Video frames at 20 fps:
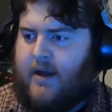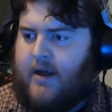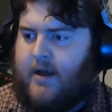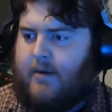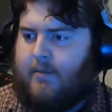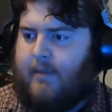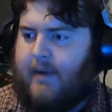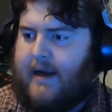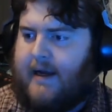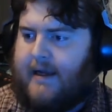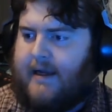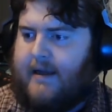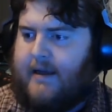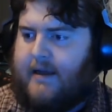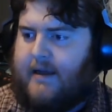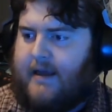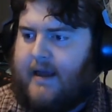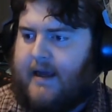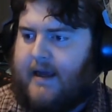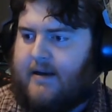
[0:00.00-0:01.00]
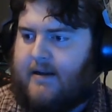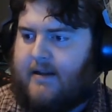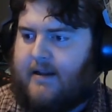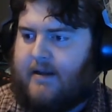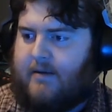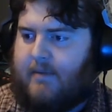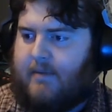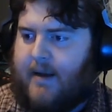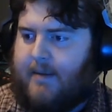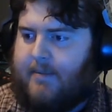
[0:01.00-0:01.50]
my Kindle
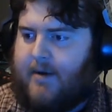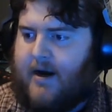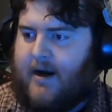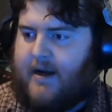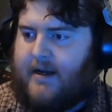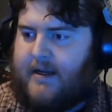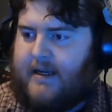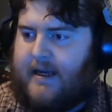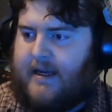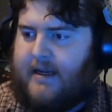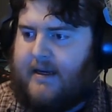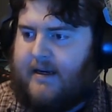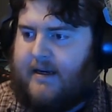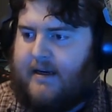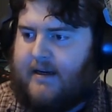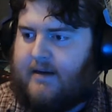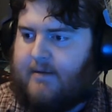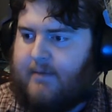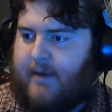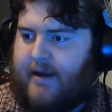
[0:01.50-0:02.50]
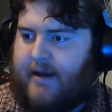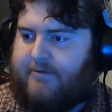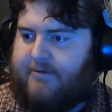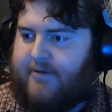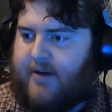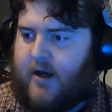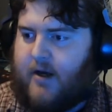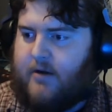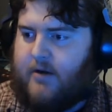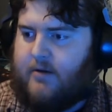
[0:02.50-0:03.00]
in my pocket and my
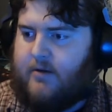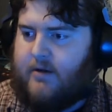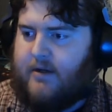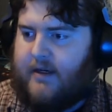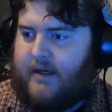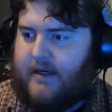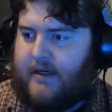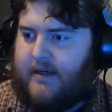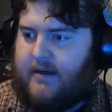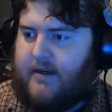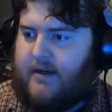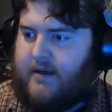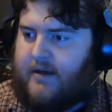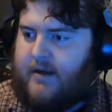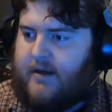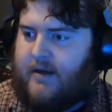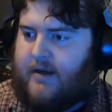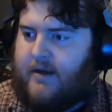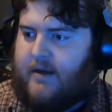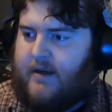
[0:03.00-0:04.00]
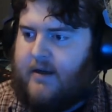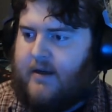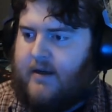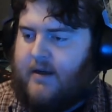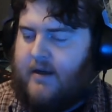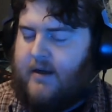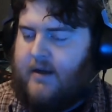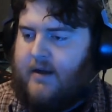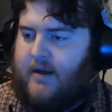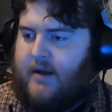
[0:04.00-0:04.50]
phone and
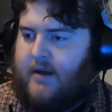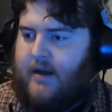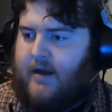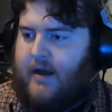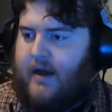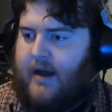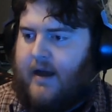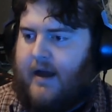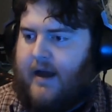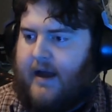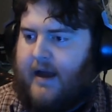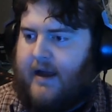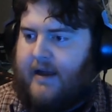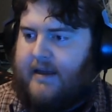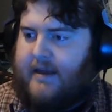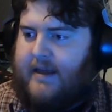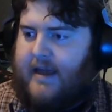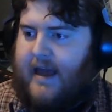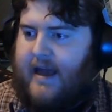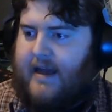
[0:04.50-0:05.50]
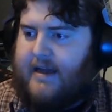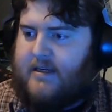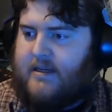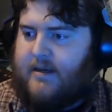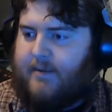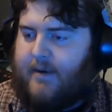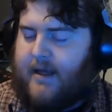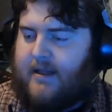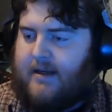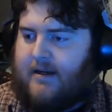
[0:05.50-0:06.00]
uh, yeah,
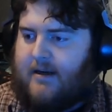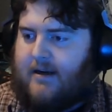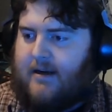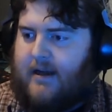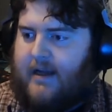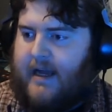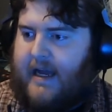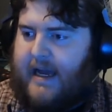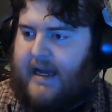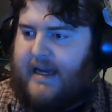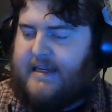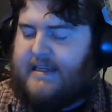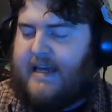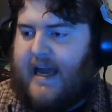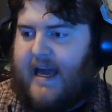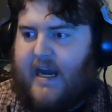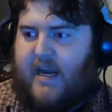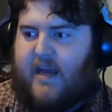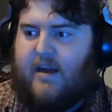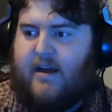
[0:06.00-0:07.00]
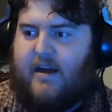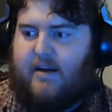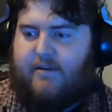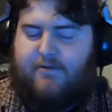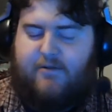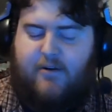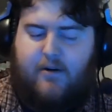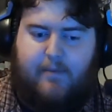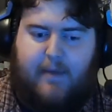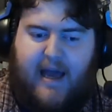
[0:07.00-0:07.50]
some other. I guess I had a, a,
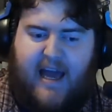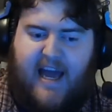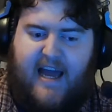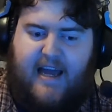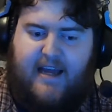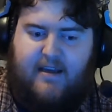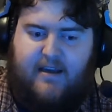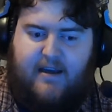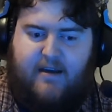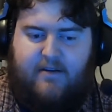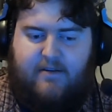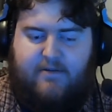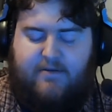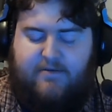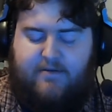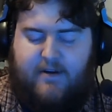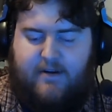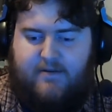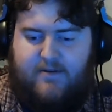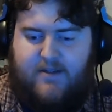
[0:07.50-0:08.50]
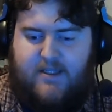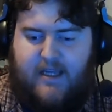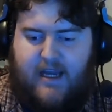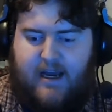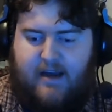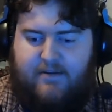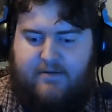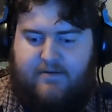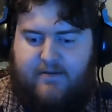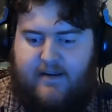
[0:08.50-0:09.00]
full bag of, of
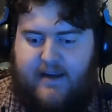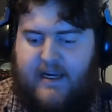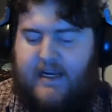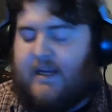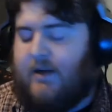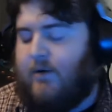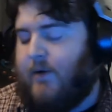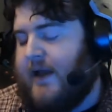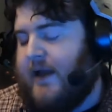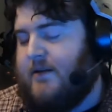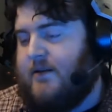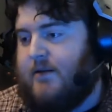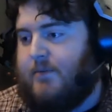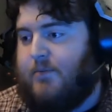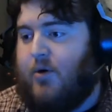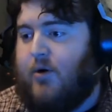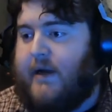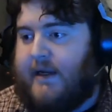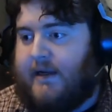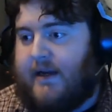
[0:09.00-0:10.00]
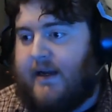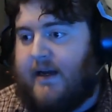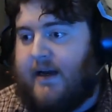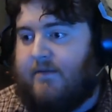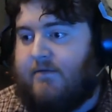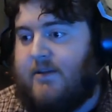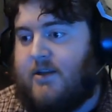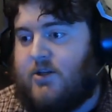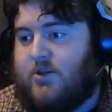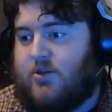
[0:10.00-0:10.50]
stuff. Anyway, the point
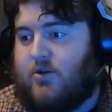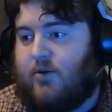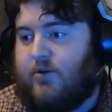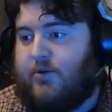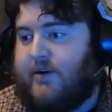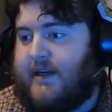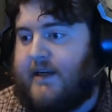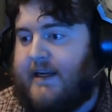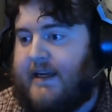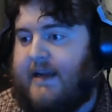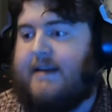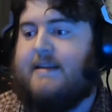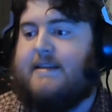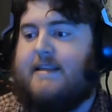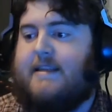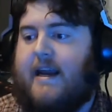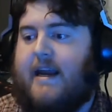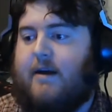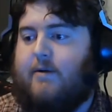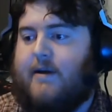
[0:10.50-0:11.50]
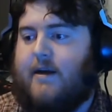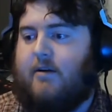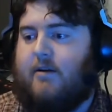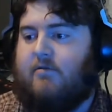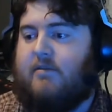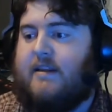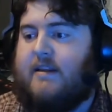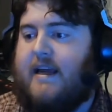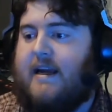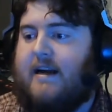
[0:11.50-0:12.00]
of the story is that I went
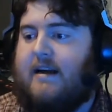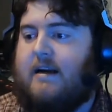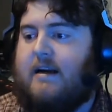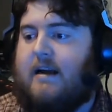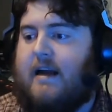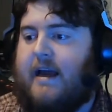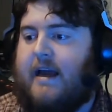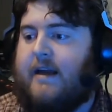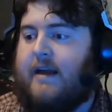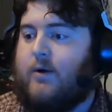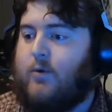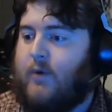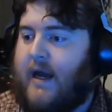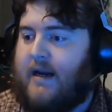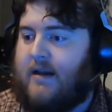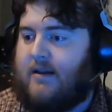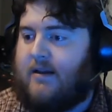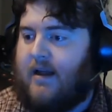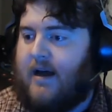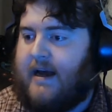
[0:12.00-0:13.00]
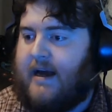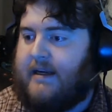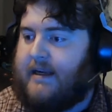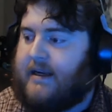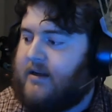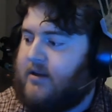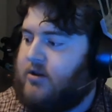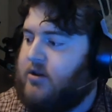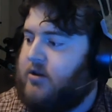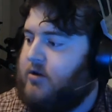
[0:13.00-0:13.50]
over there and read a lot,
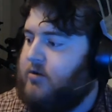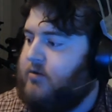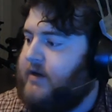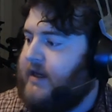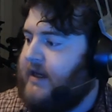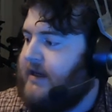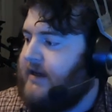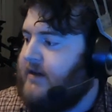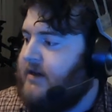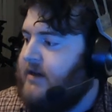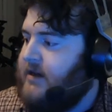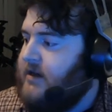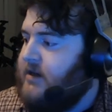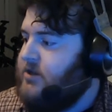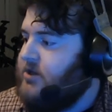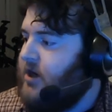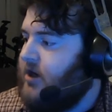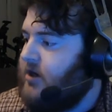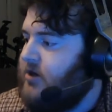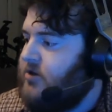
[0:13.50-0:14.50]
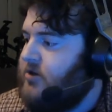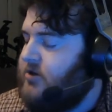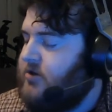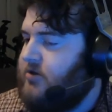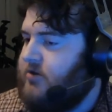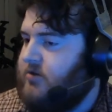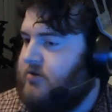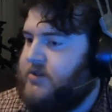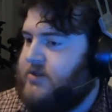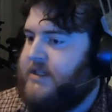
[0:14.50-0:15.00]
including Dark
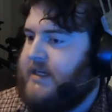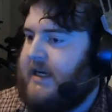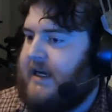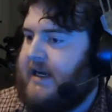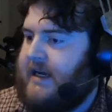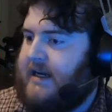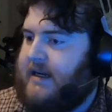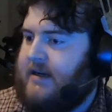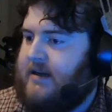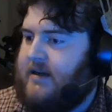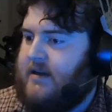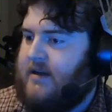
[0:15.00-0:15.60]
Crusade,